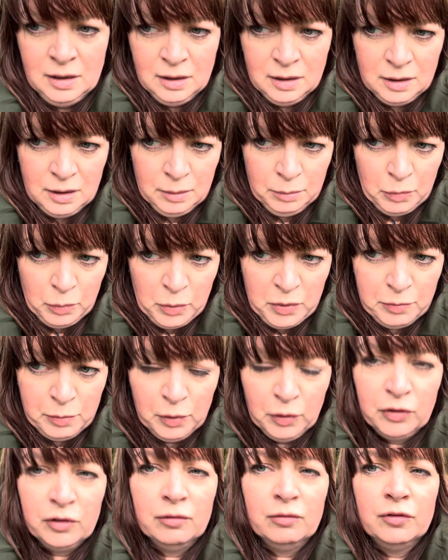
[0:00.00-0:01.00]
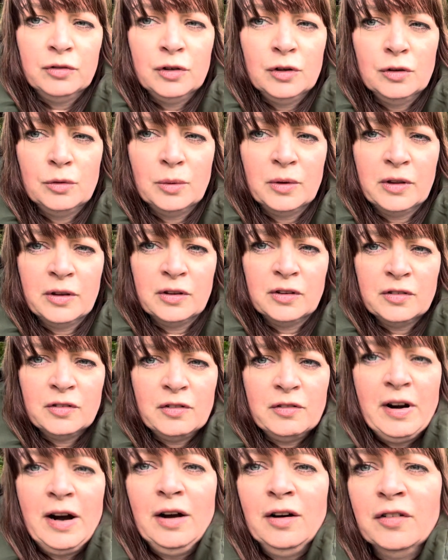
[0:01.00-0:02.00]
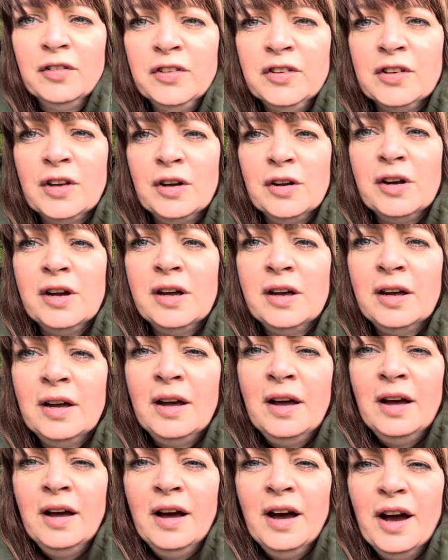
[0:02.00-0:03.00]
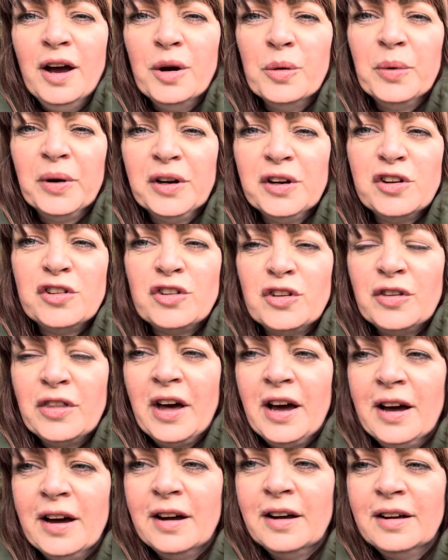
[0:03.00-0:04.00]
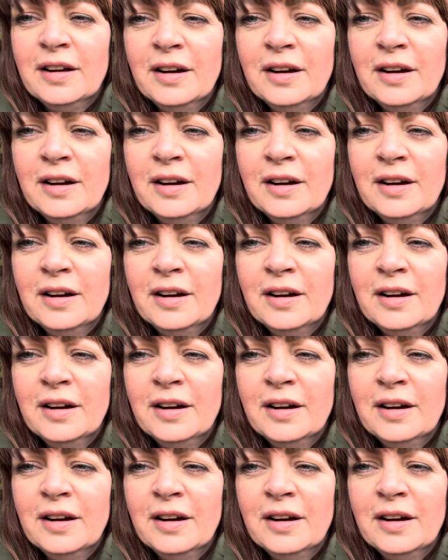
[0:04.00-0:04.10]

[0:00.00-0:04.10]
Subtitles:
We've brought some food with us for Ralph, so we're going to do that.